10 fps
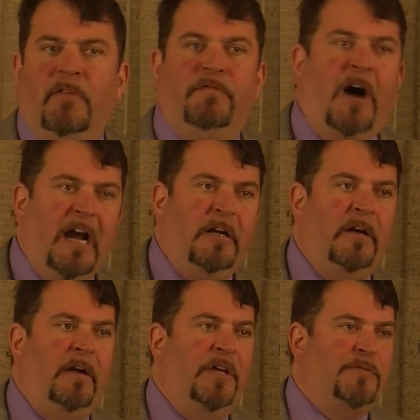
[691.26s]

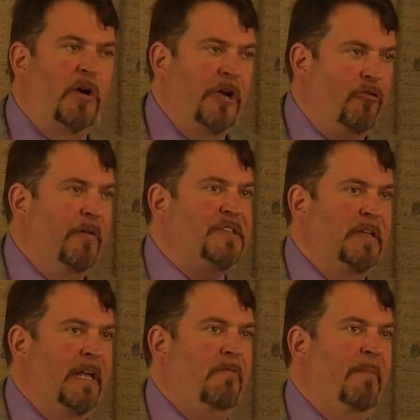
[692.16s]
Vodka is
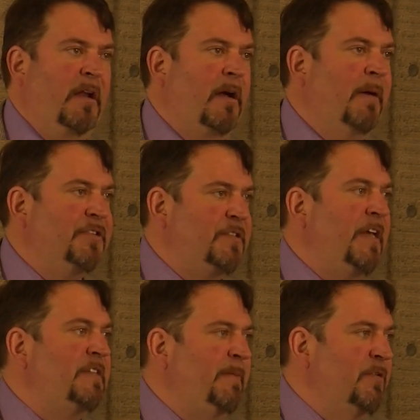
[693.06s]
increasingly women, about
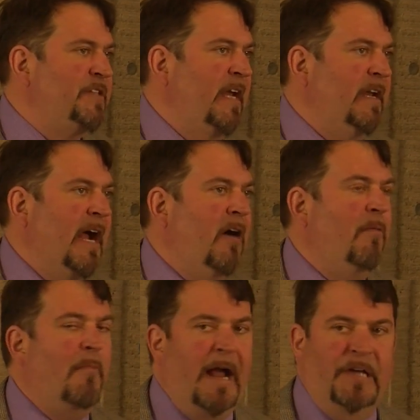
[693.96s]
60%
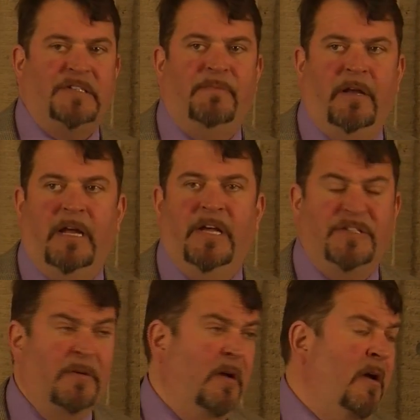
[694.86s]
now. My estimate
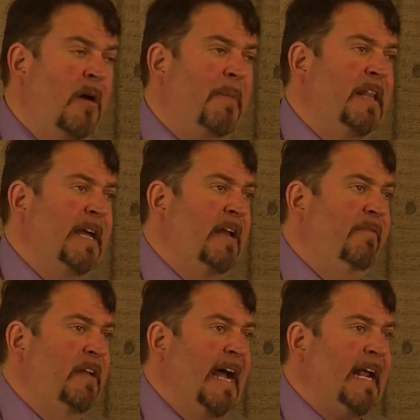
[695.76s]
is by the end
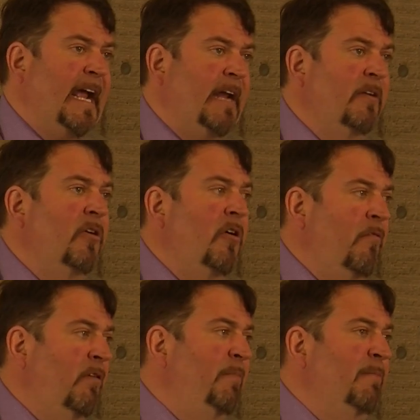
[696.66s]
of the decade,
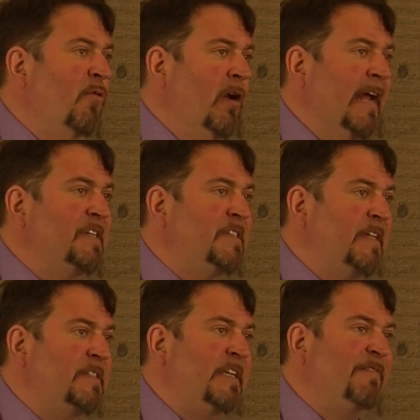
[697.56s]
will be more like
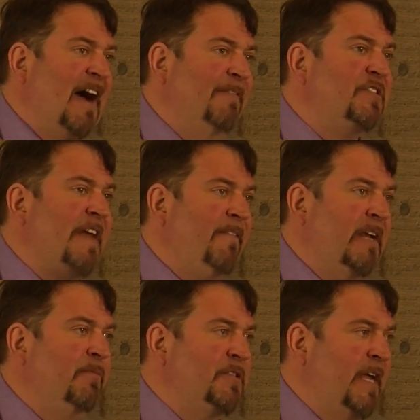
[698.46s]
65,
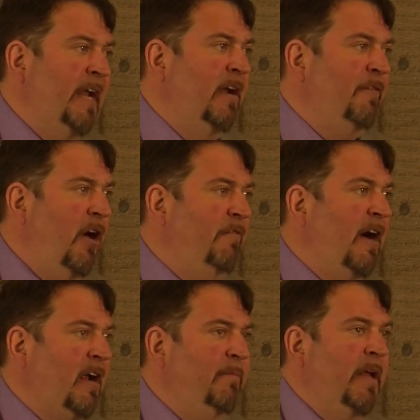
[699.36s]
70% of all
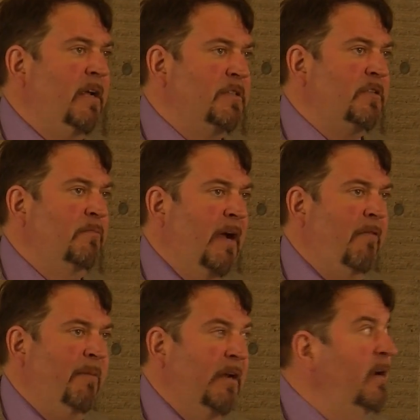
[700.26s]
vodka being consumed by
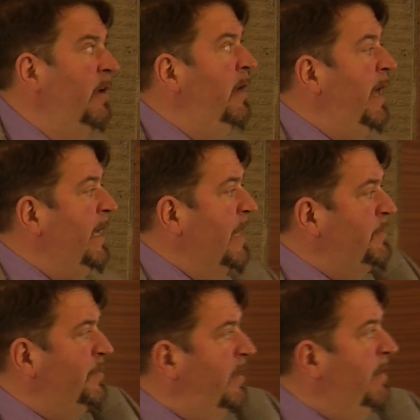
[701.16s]
women. And guess
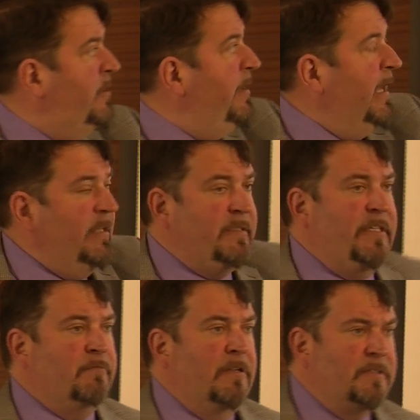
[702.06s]
who's going to be doing it? It's
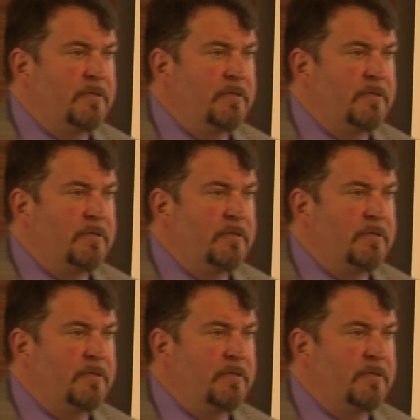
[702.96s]
these ones.